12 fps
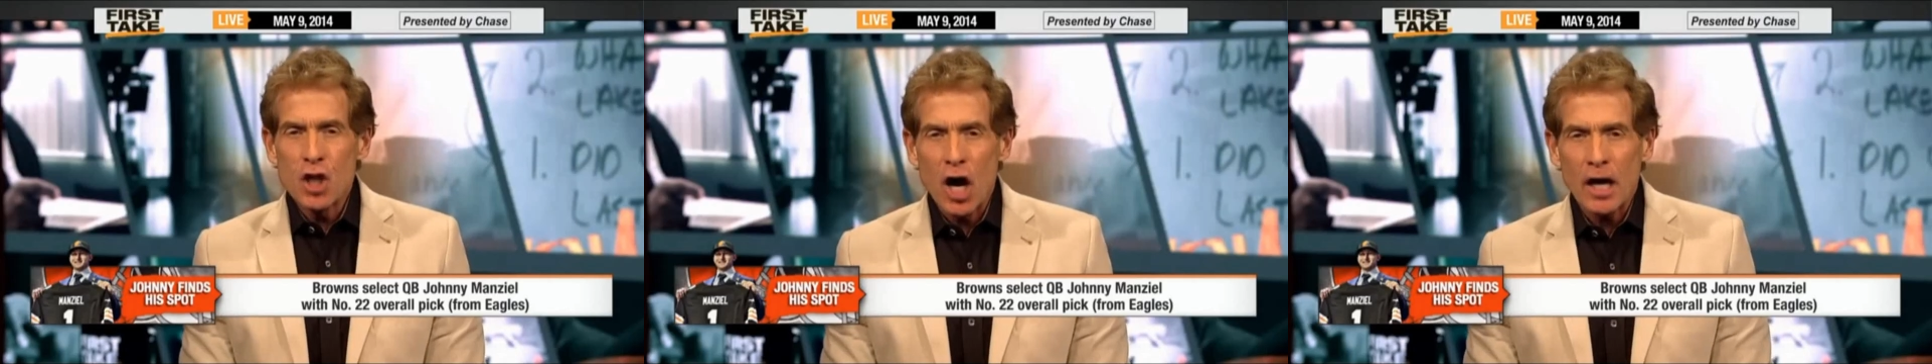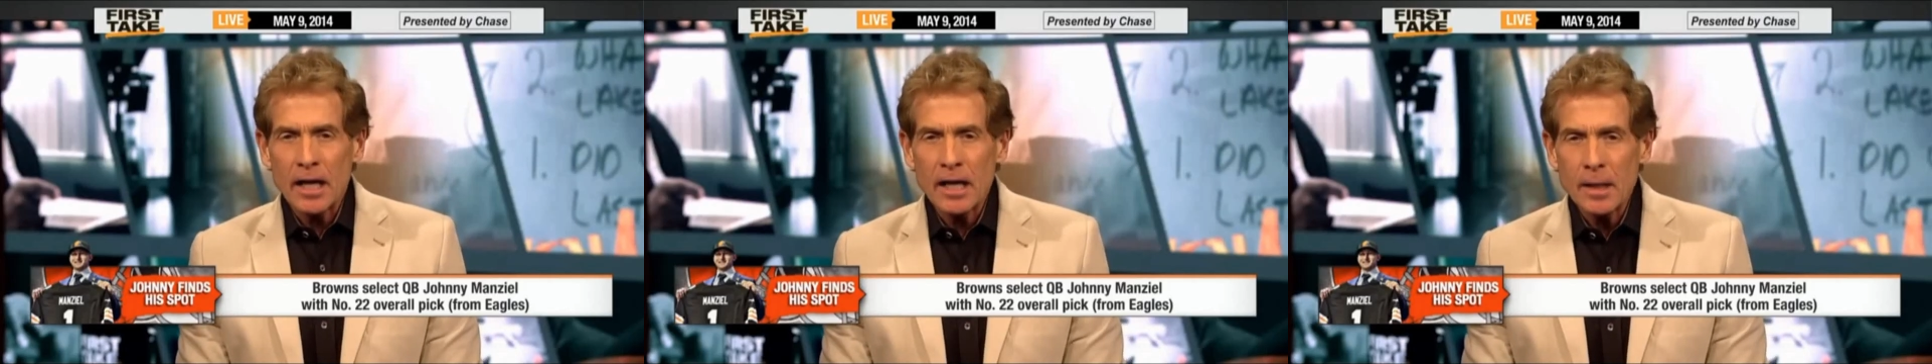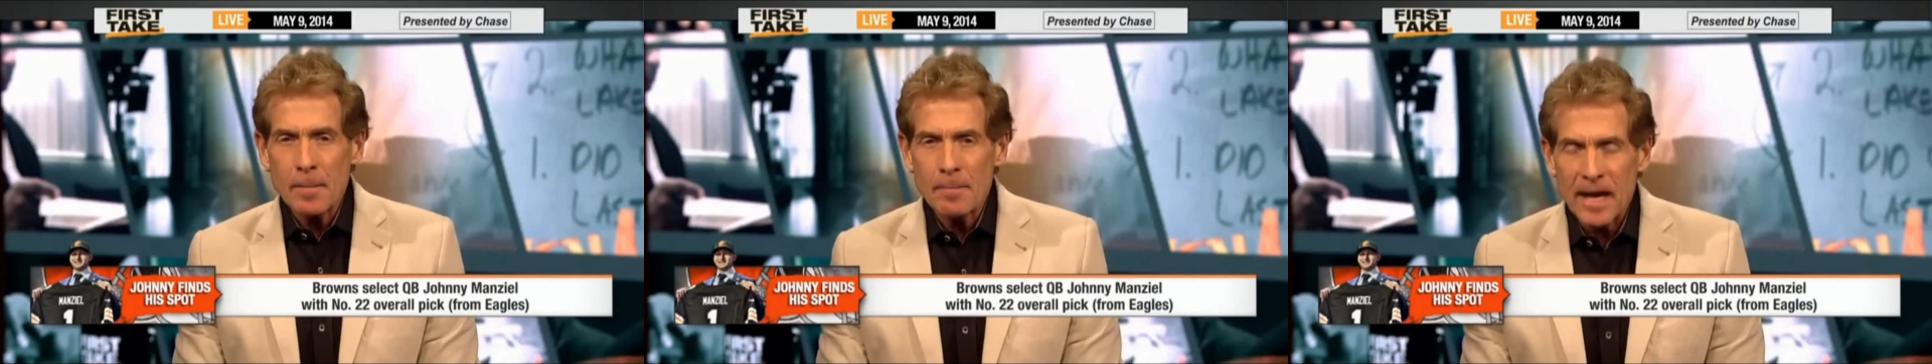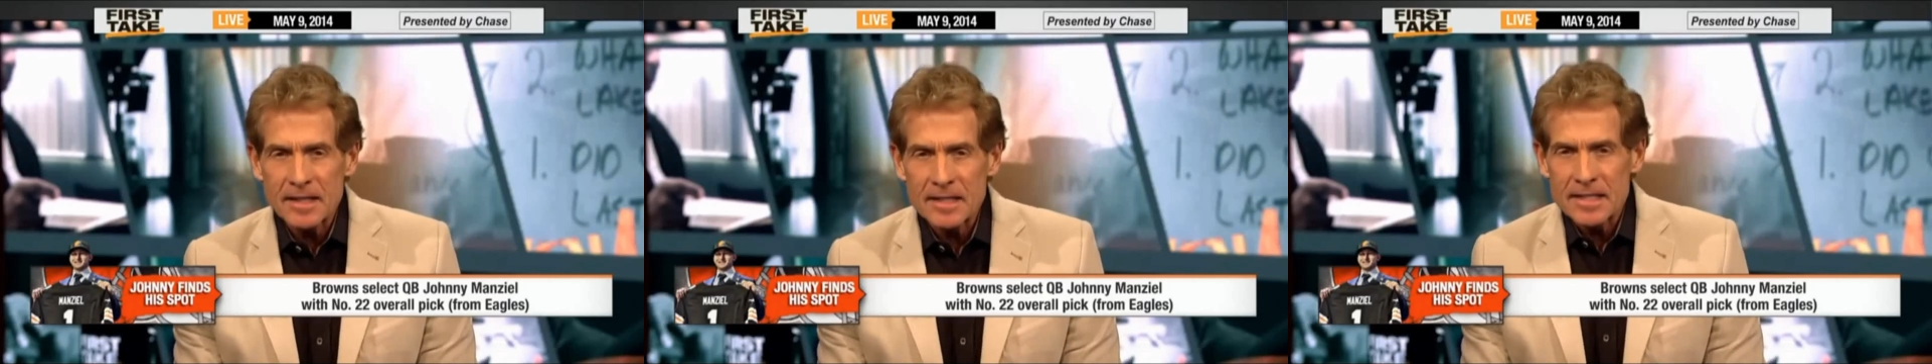Johnny
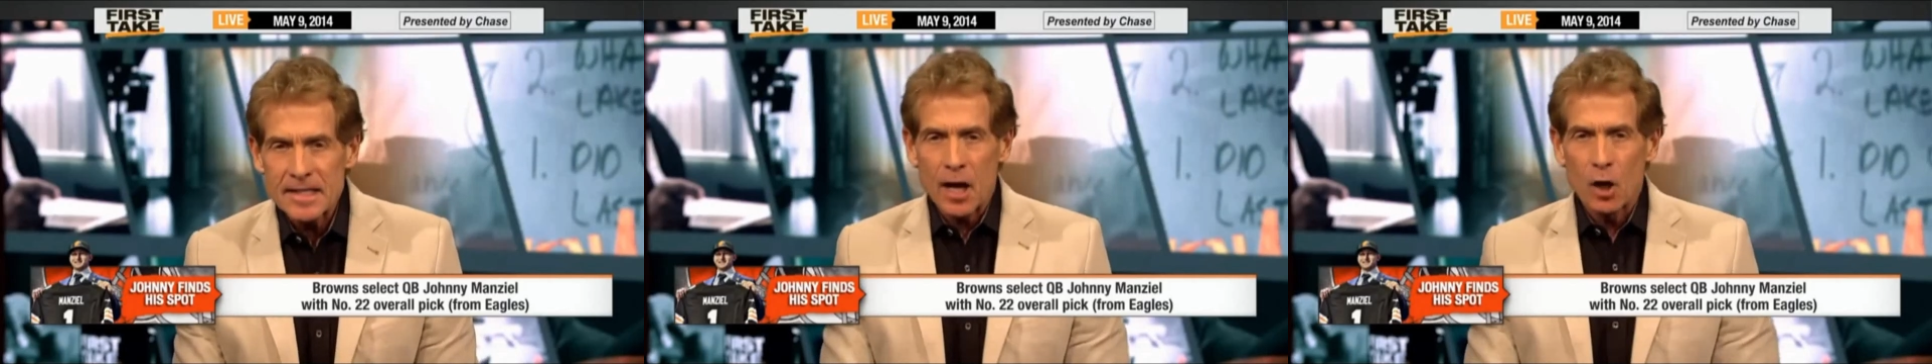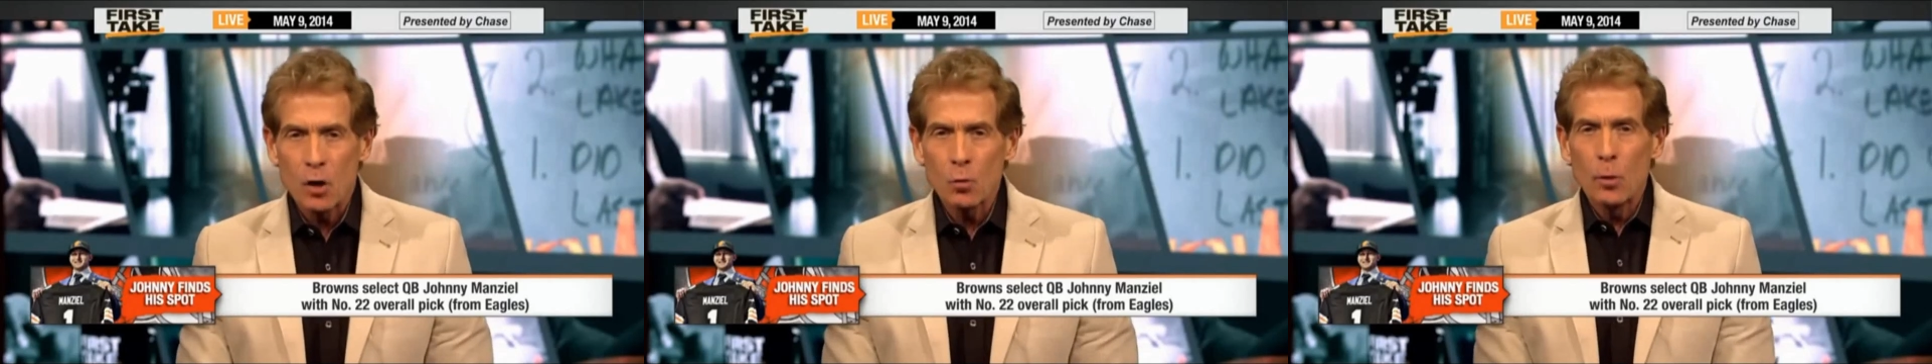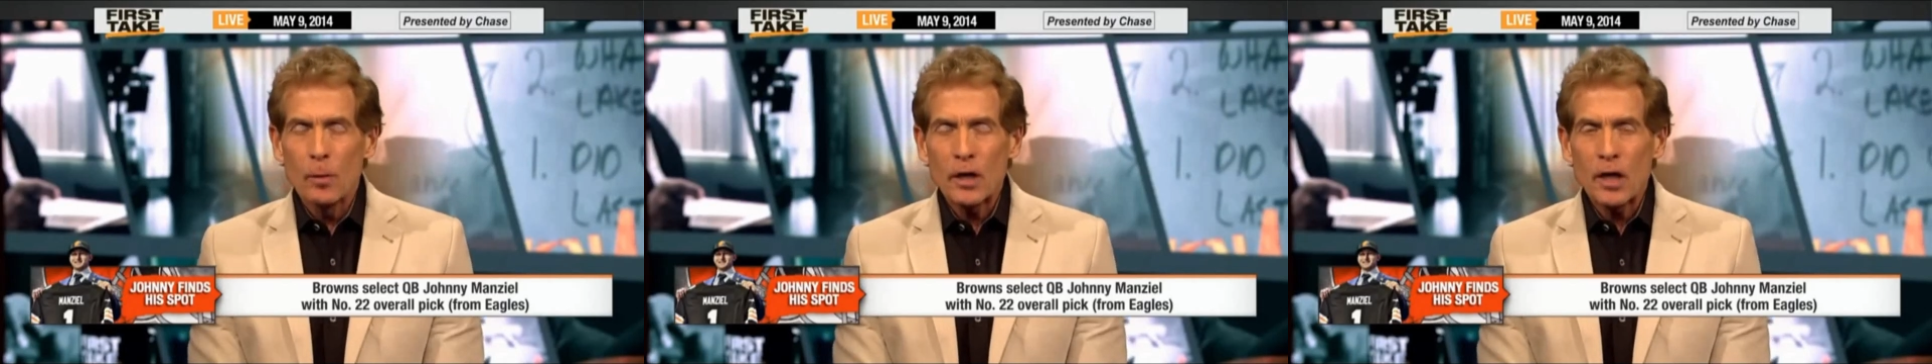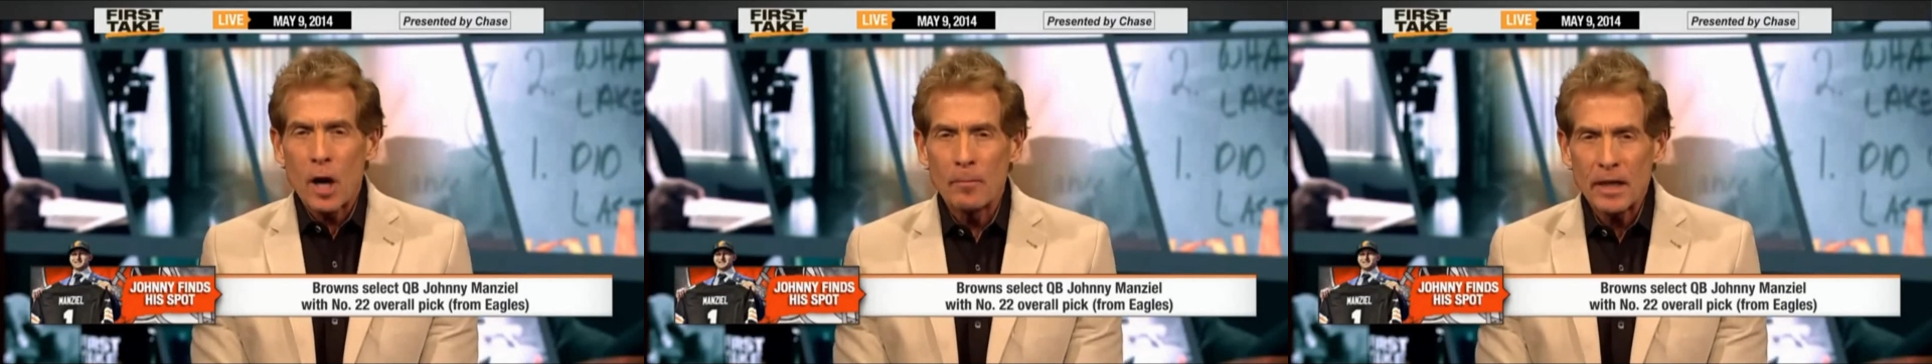Manziel will
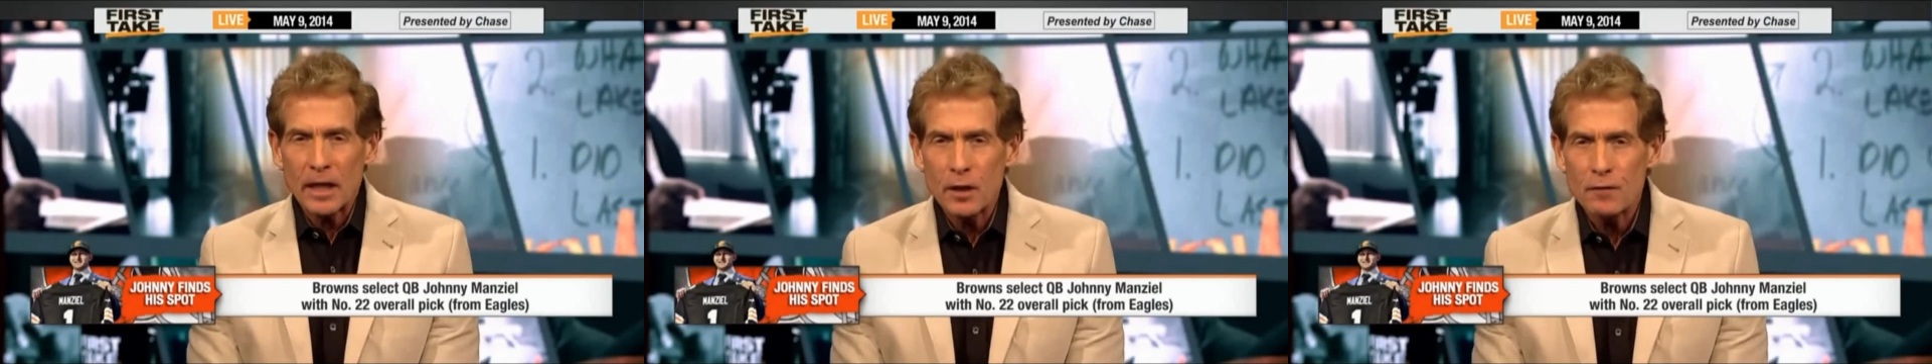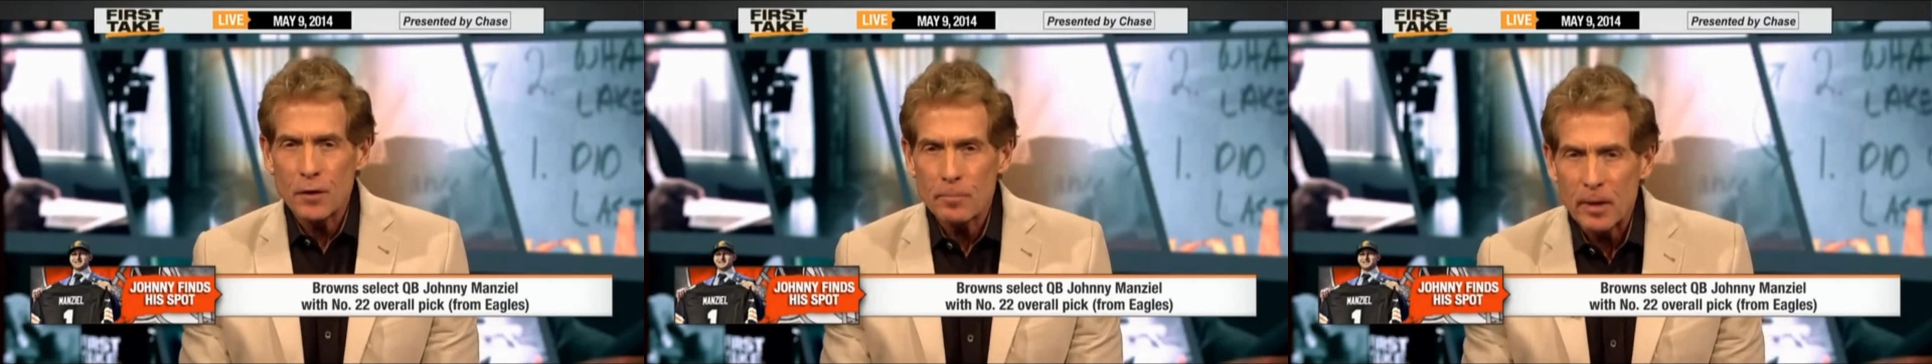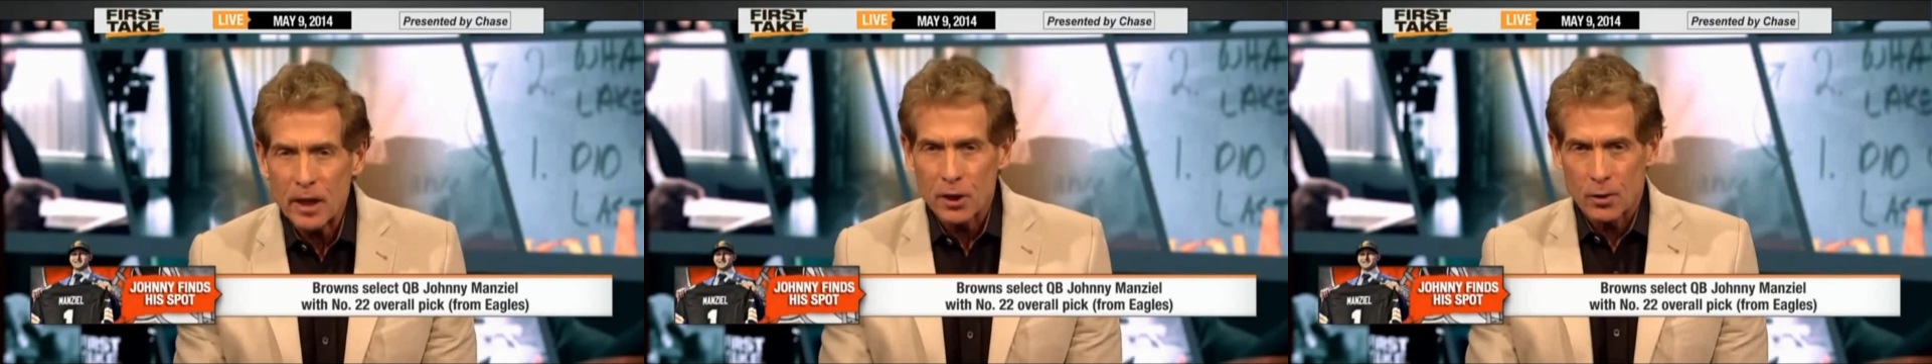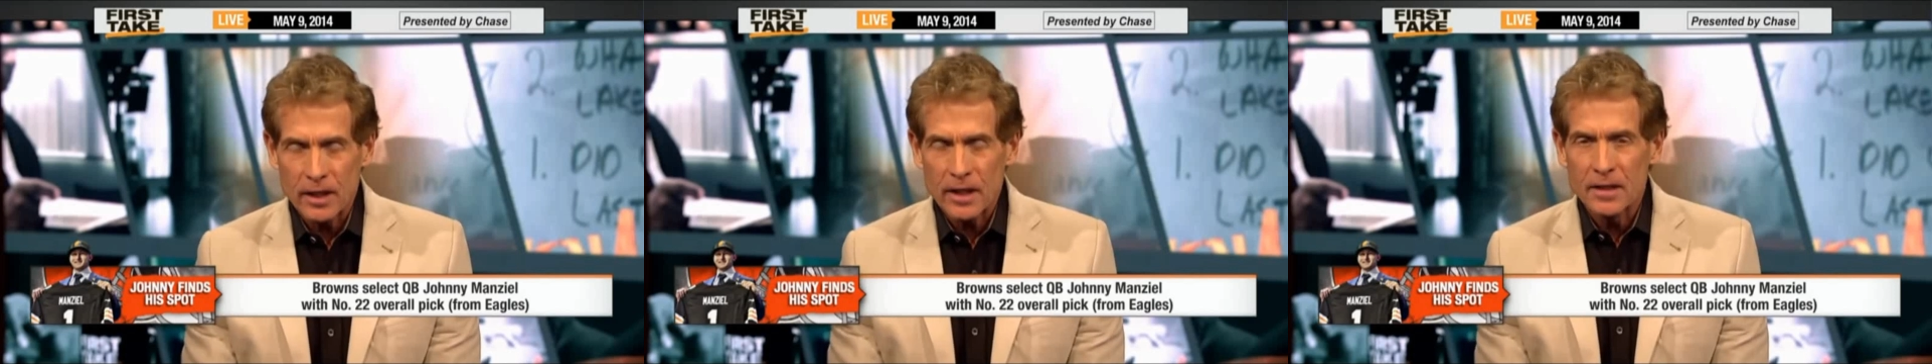become even
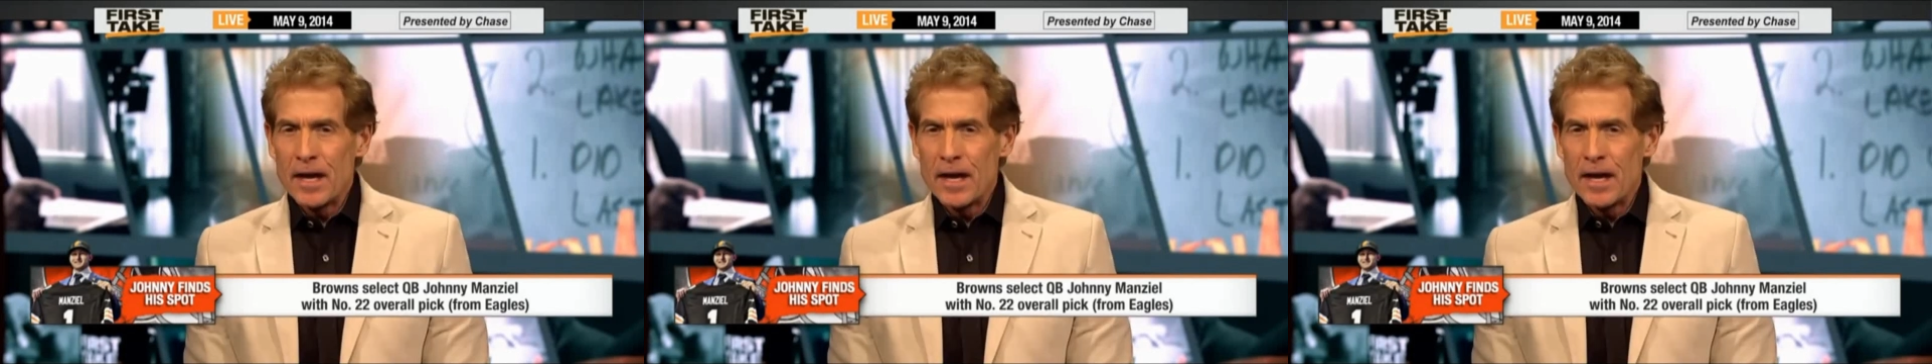bigger